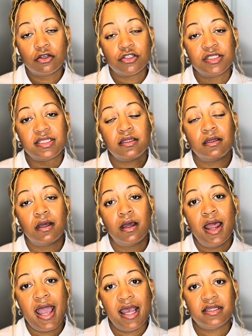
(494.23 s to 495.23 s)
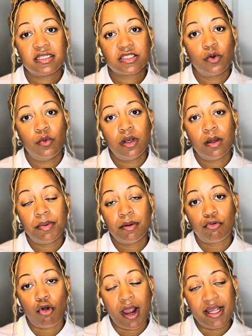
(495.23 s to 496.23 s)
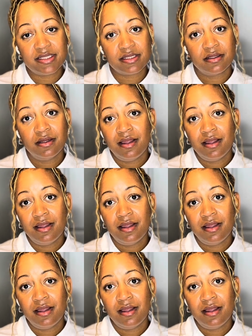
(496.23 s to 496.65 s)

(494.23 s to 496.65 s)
you see the assets going up in price,